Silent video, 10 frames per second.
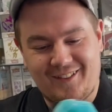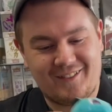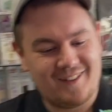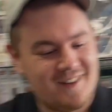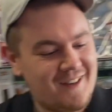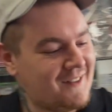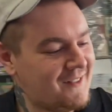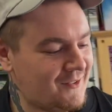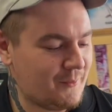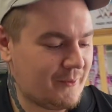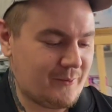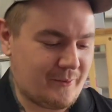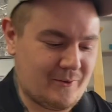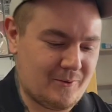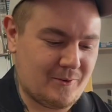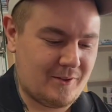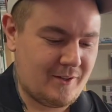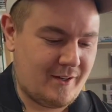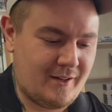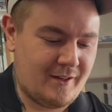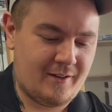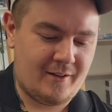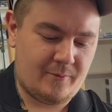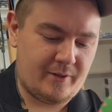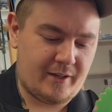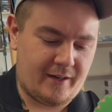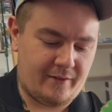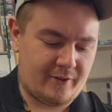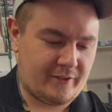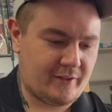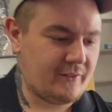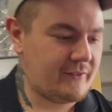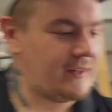one, super duper cool. We have ourselves an